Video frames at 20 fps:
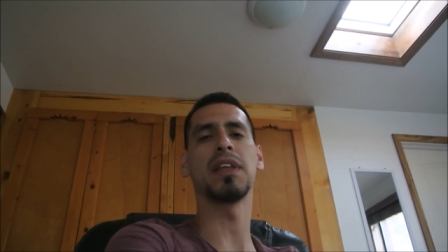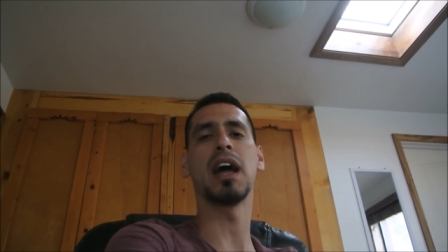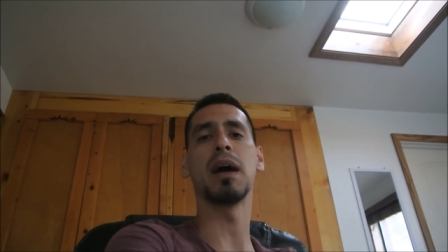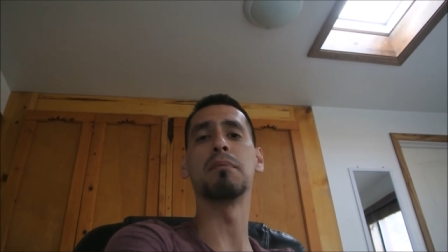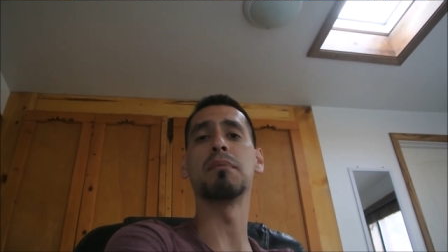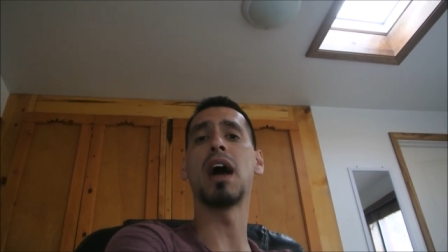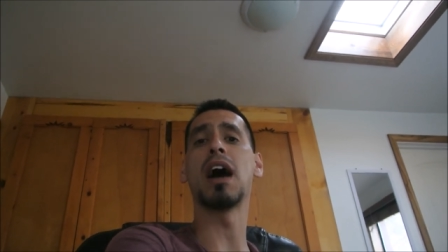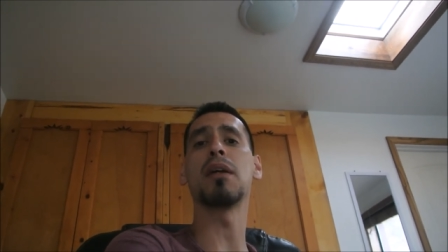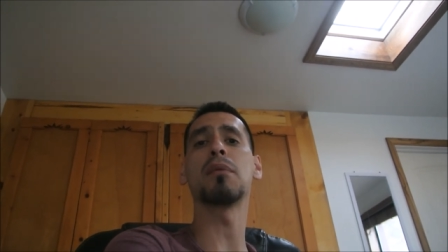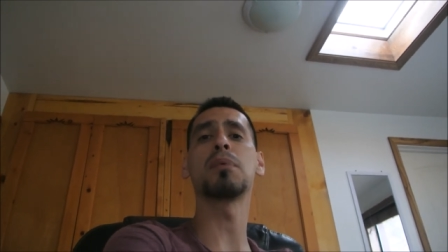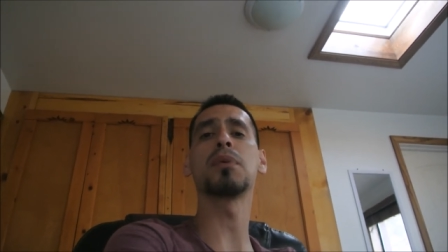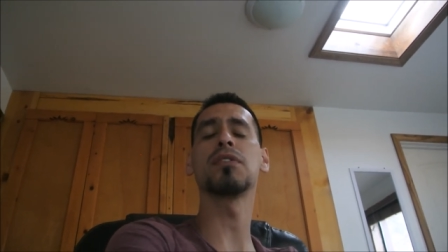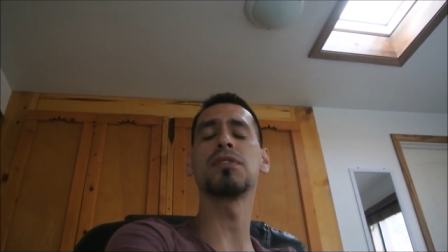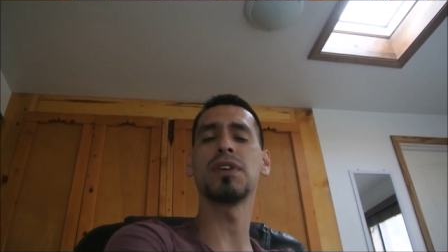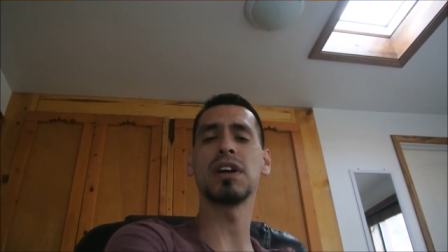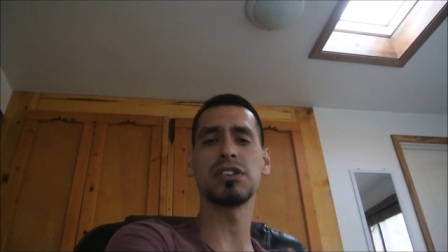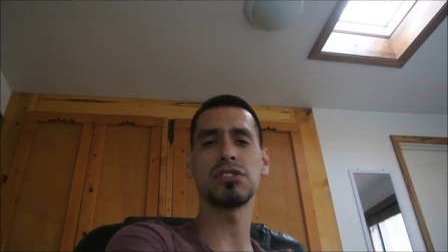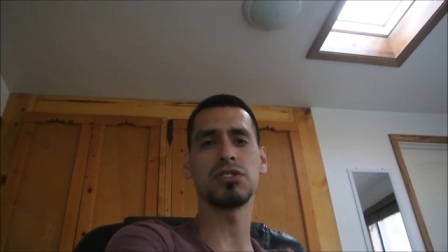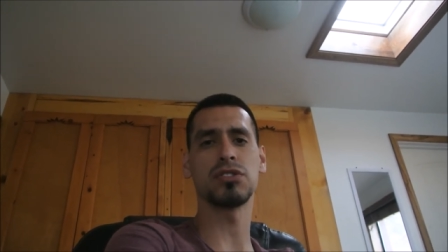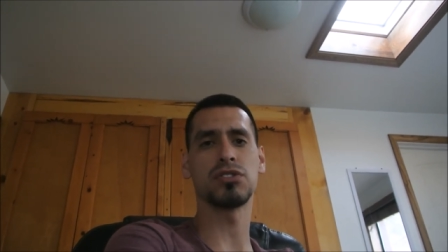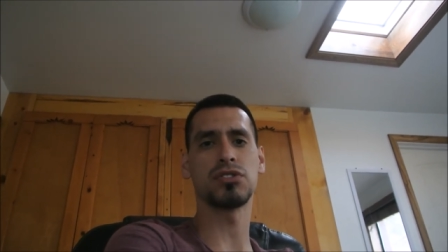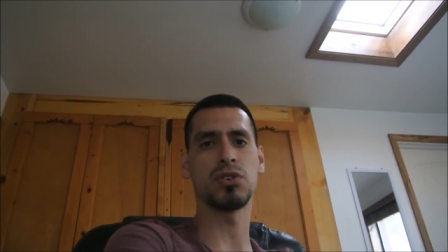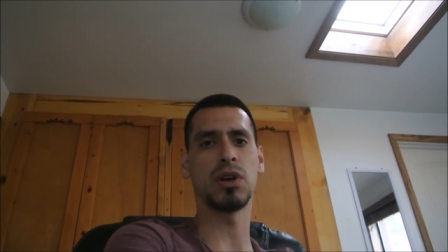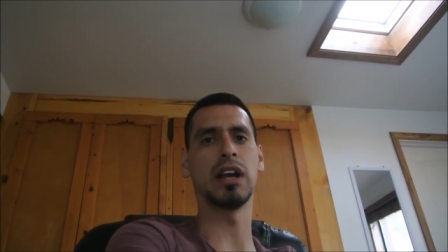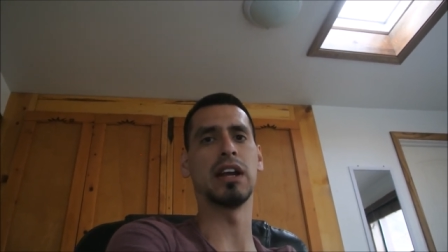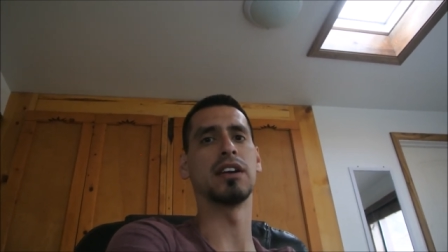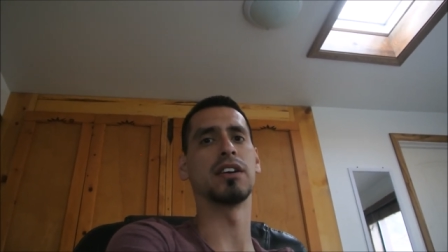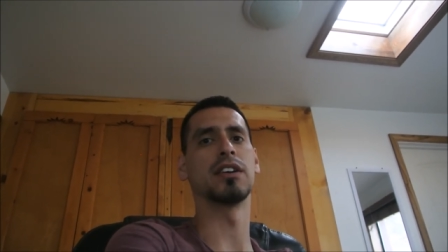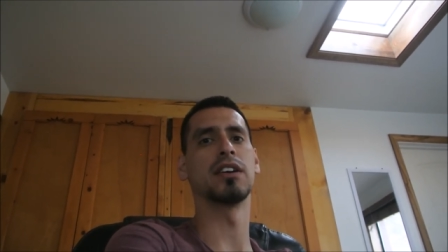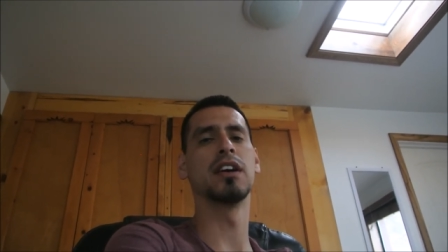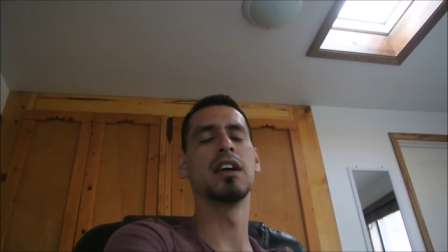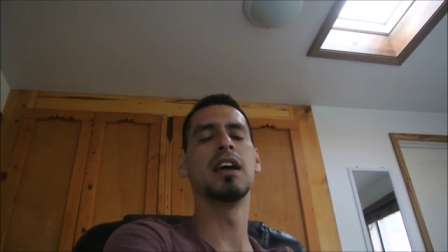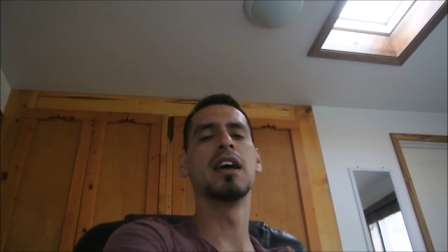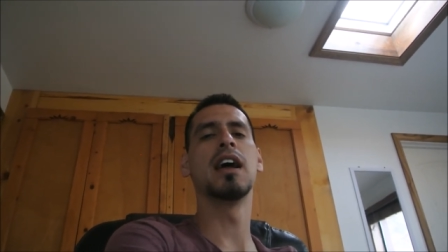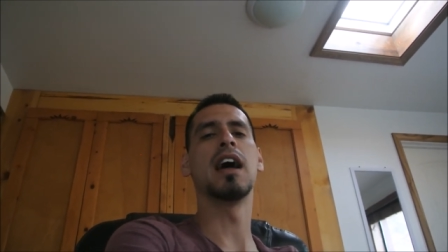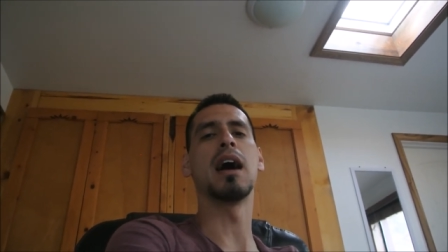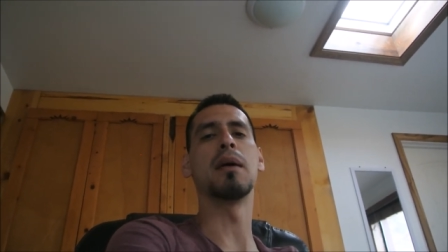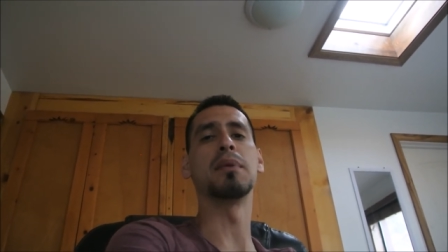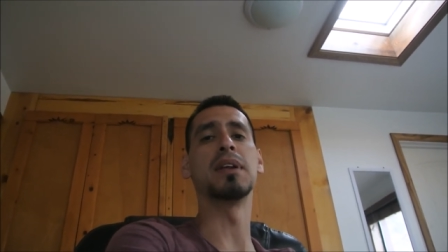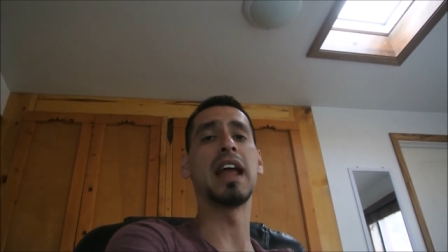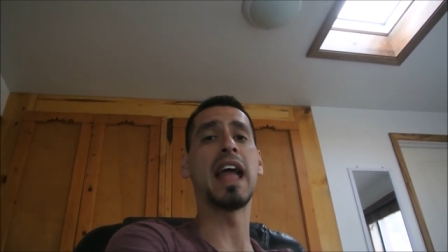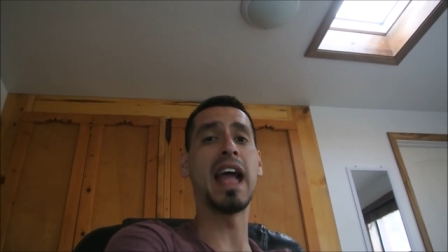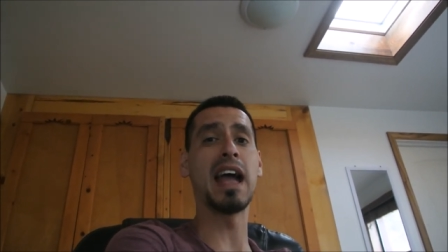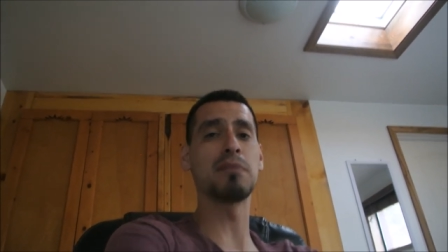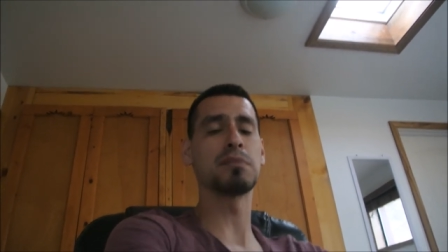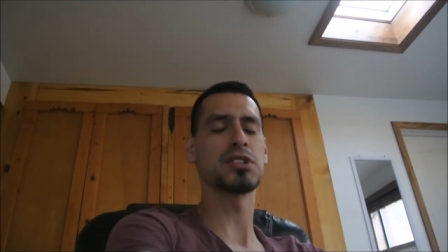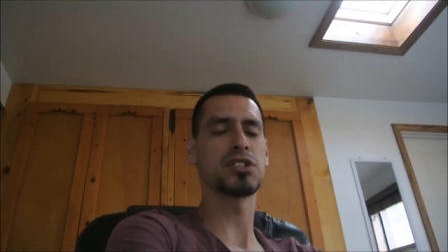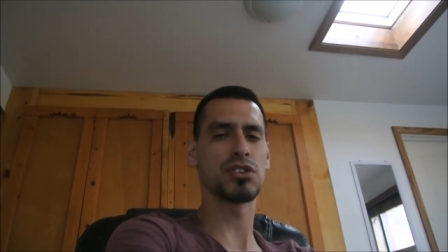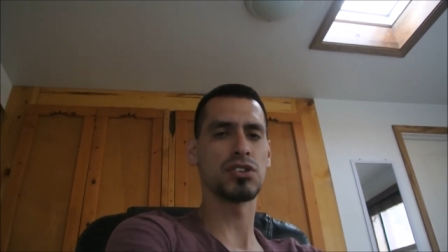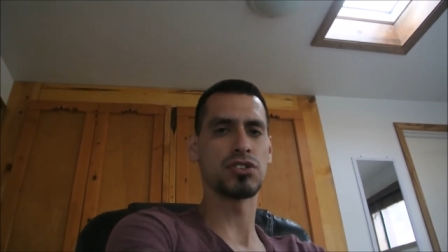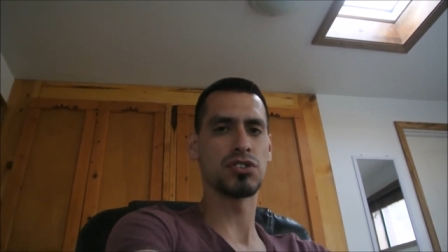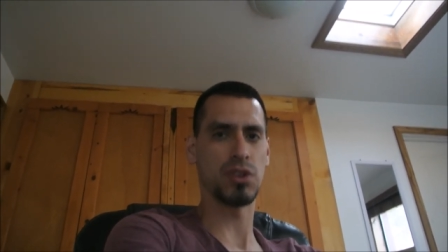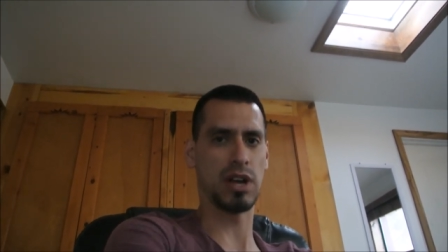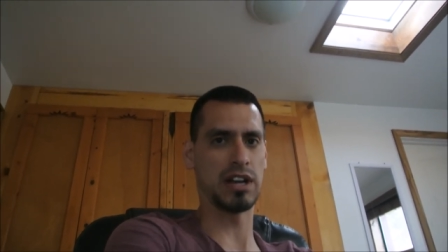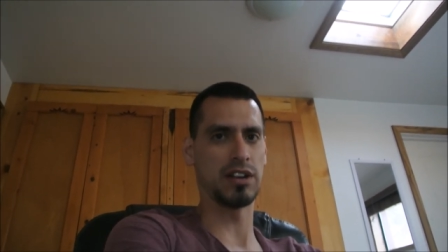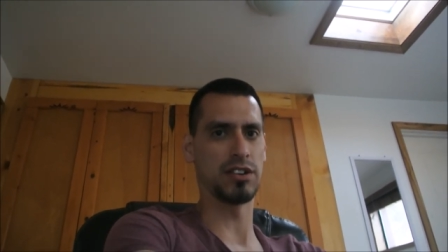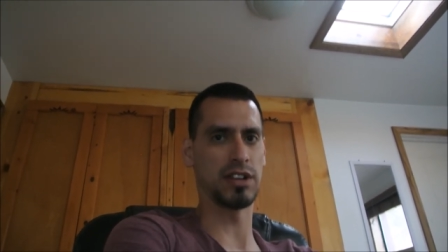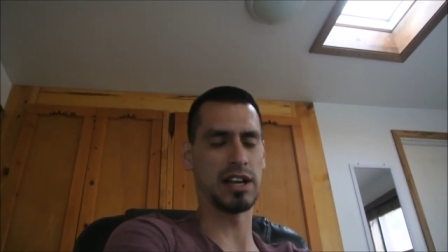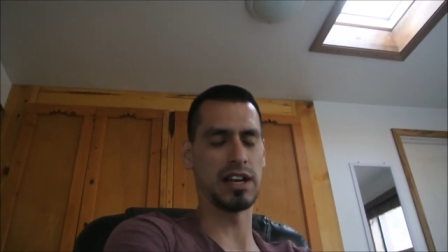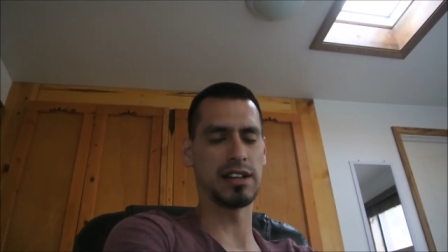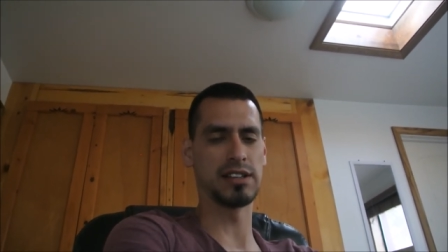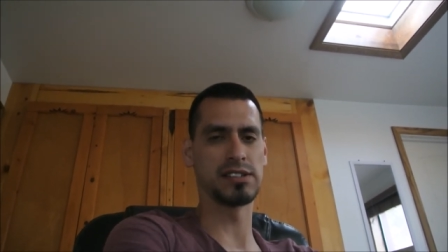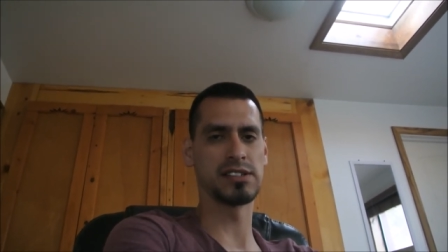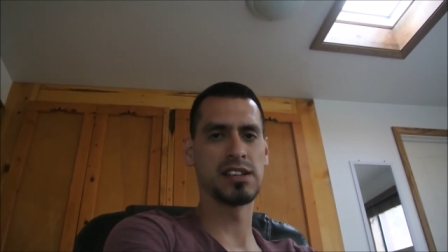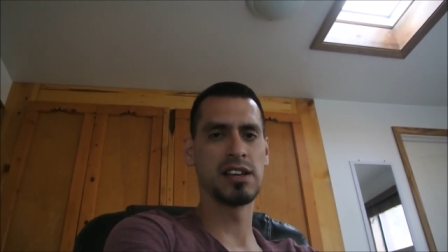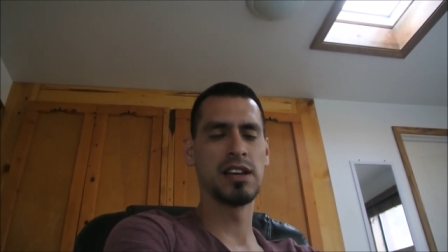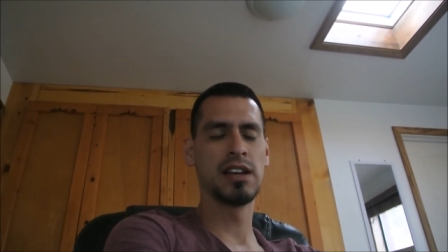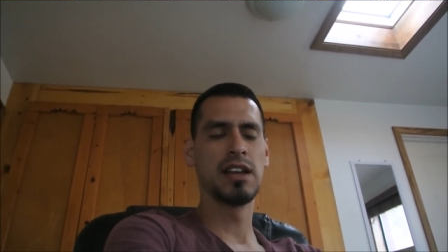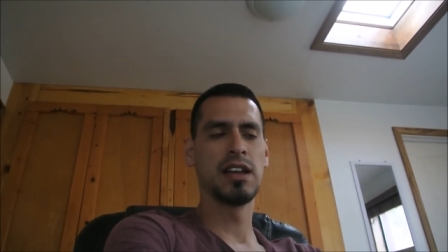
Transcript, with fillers: I'm not a professional trader. I'm an amateur trader, guys.